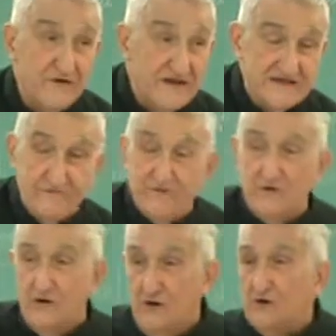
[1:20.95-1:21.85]
for example,
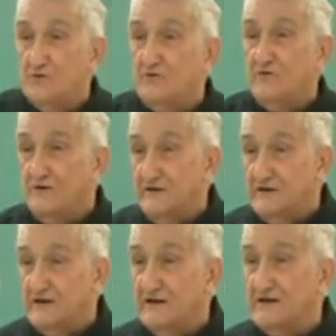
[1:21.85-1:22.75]
to
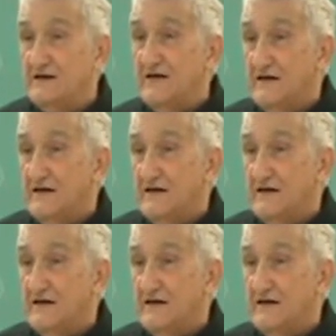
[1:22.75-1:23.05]
the